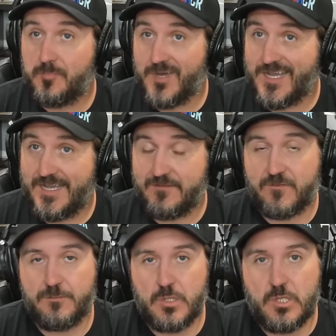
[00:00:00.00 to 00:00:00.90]
But
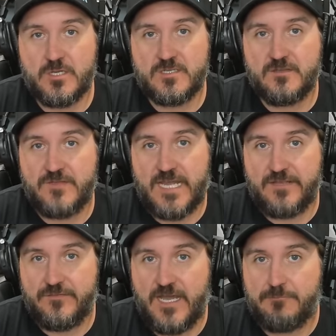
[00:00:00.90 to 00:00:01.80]
from the looks of that
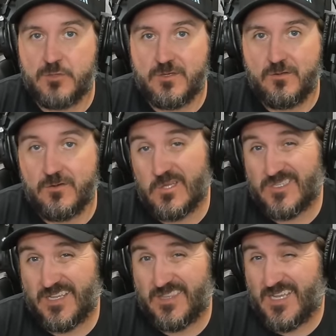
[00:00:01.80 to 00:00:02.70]
evaporator coil, it
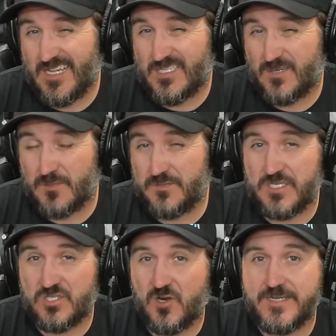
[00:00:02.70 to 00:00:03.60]
looks like the customer's
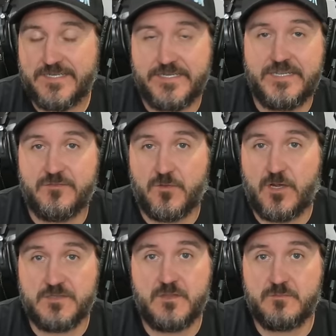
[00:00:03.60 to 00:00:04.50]
been trying to
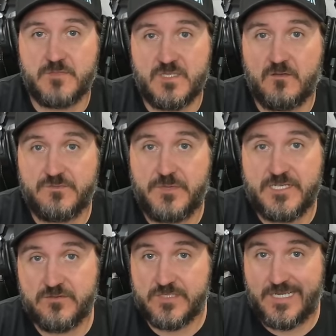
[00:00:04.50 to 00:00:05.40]
defrost it themselves by
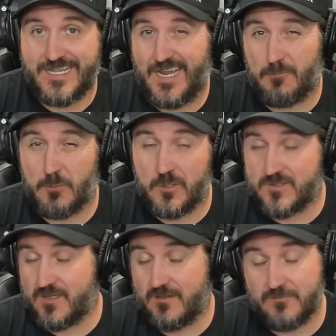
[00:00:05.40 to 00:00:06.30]
using a hammer or
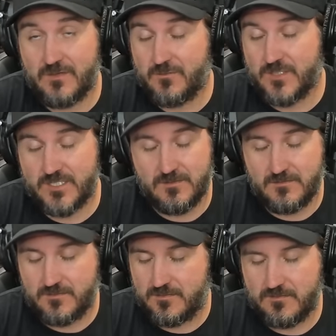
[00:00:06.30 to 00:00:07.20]
something, which
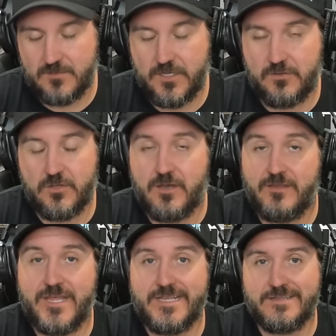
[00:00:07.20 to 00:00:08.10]
we all know how
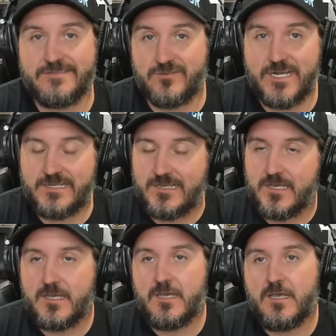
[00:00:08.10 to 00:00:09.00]
that ends, right?
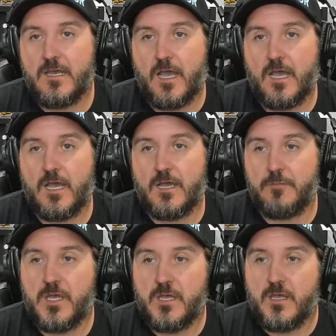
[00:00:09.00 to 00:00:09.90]
Um,